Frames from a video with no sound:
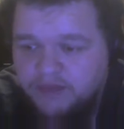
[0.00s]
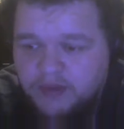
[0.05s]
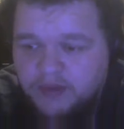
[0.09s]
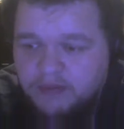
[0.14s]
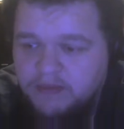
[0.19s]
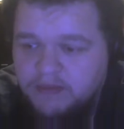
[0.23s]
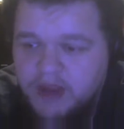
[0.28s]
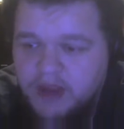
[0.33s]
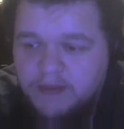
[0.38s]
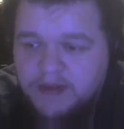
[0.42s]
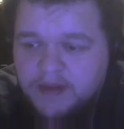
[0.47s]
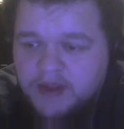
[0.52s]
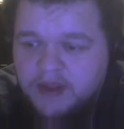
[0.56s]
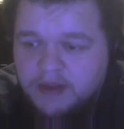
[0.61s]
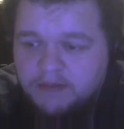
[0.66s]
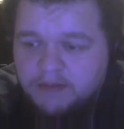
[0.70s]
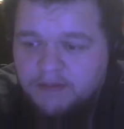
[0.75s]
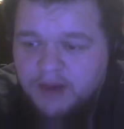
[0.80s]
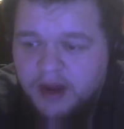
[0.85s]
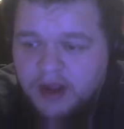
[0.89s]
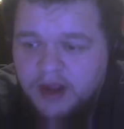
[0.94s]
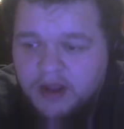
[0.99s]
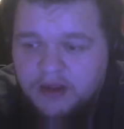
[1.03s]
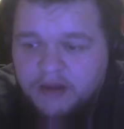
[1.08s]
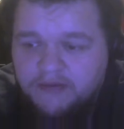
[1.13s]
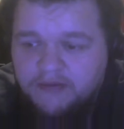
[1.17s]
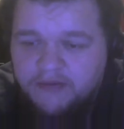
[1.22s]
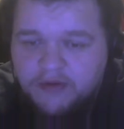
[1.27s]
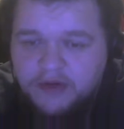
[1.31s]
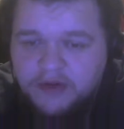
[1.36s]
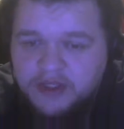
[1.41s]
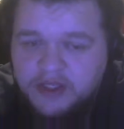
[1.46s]
Maybe by
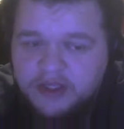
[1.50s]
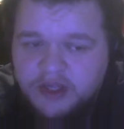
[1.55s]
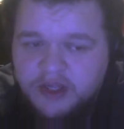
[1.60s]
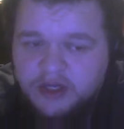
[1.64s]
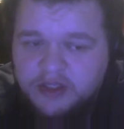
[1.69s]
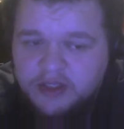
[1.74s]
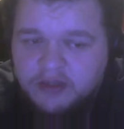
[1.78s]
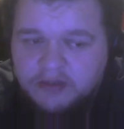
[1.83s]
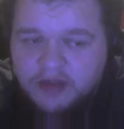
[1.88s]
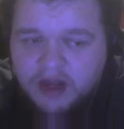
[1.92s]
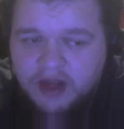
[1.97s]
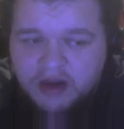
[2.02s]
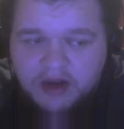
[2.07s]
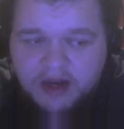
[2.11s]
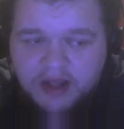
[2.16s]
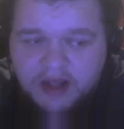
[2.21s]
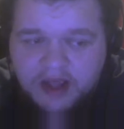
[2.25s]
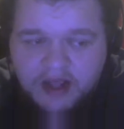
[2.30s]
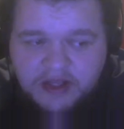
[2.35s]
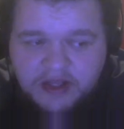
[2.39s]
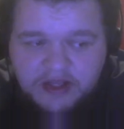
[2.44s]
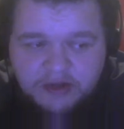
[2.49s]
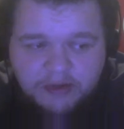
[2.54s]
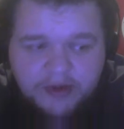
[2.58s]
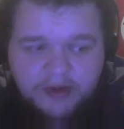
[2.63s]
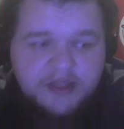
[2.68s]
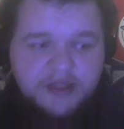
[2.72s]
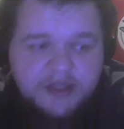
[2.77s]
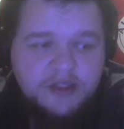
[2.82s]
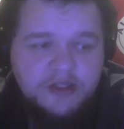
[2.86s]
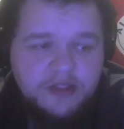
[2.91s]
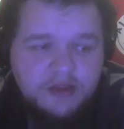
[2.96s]
first he knocks him down and he gets a
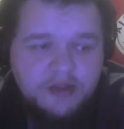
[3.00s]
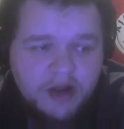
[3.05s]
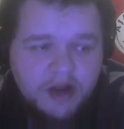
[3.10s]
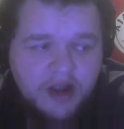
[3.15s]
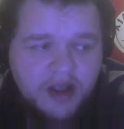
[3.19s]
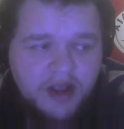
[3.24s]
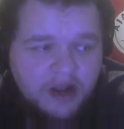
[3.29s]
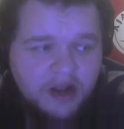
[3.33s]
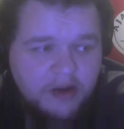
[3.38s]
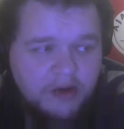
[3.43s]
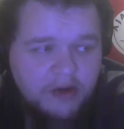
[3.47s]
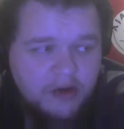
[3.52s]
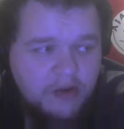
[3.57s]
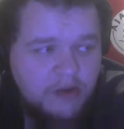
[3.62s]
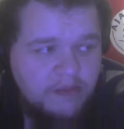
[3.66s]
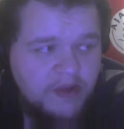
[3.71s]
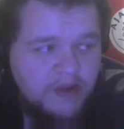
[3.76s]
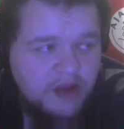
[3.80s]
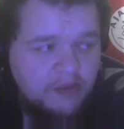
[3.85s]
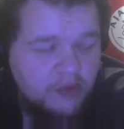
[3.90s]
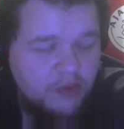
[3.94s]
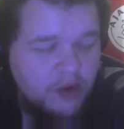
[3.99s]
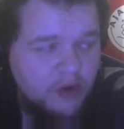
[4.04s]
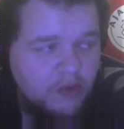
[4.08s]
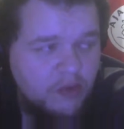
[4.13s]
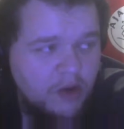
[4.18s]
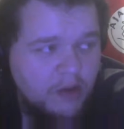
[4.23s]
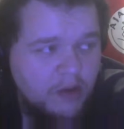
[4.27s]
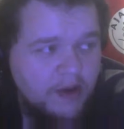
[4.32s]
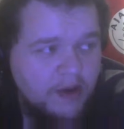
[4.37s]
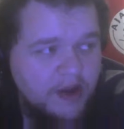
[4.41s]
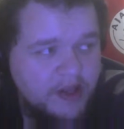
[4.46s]
crazy choke again. Go with Ben
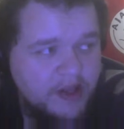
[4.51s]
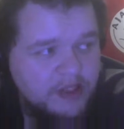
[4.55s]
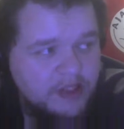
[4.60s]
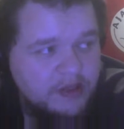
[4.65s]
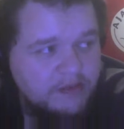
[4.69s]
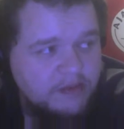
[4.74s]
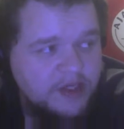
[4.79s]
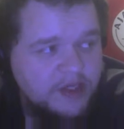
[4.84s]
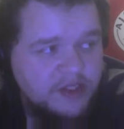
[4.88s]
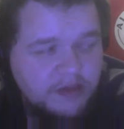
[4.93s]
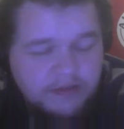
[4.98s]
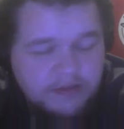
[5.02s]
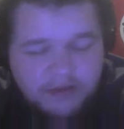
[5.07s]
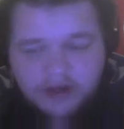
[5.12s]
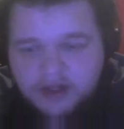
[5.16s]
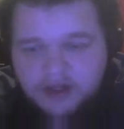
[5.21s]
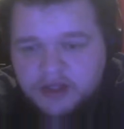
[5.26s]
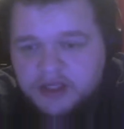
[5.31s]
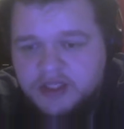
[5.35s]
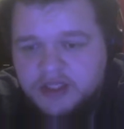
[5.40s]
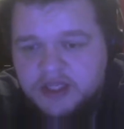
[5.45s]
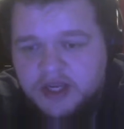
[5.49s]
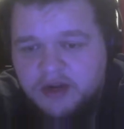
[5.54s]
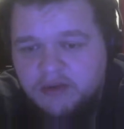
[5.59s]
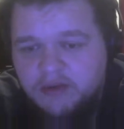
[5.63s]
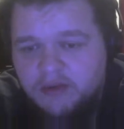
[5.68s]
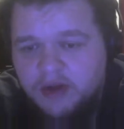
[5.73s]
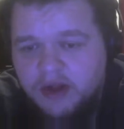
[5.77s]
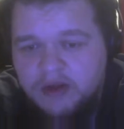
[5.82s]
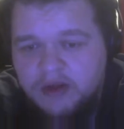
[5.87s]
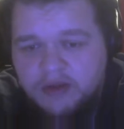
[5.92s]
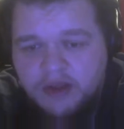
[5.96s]
Rothwell by his submission, but in the second
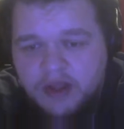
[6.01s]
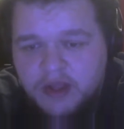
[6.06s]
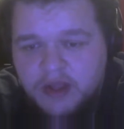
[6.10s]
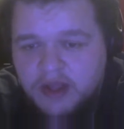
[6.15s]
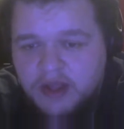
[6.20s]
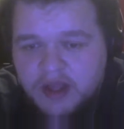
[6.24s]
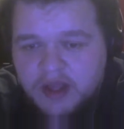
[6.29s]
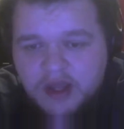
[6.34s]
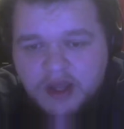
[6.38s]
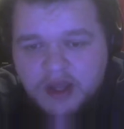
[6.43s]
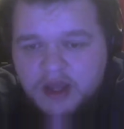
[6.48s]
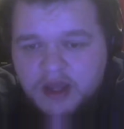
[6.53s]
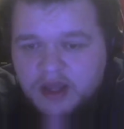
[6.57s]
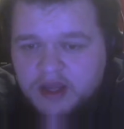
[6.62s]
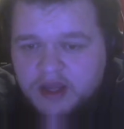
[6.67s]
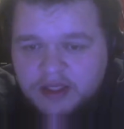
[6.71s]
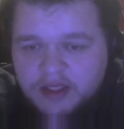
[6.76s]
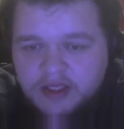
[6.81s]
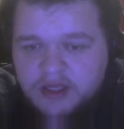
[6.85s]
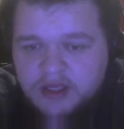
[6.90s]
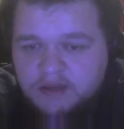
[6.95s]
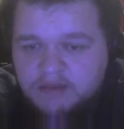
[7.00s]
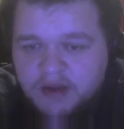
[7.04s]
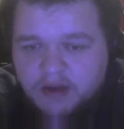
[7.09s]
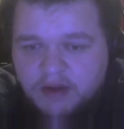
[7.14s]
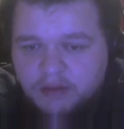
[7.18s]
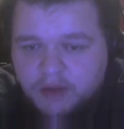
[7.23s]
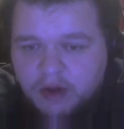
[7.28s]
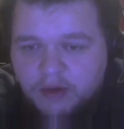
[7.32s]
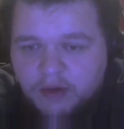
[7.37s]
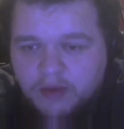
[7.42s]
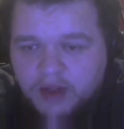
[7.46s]
round, seeing Ben
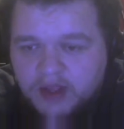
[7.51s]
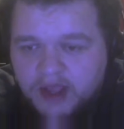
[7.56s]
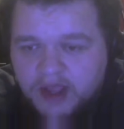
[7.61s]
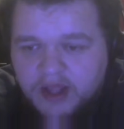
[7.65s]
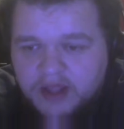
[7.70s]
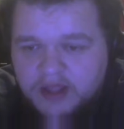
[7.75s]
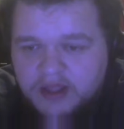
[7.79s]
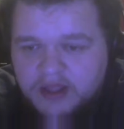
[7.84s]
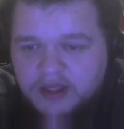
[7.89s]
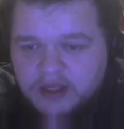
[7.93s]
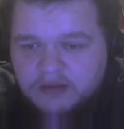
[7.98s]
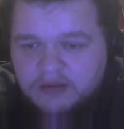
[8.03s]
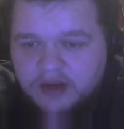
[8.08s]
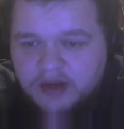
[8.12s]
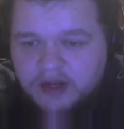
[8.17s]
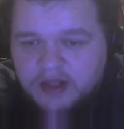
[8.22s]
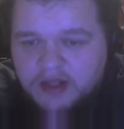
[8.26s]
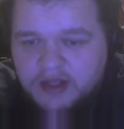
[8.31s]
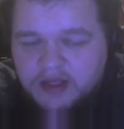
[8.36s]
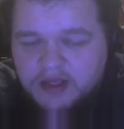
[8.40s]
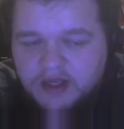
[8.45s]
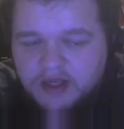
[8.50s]
Rothwell getting this fight,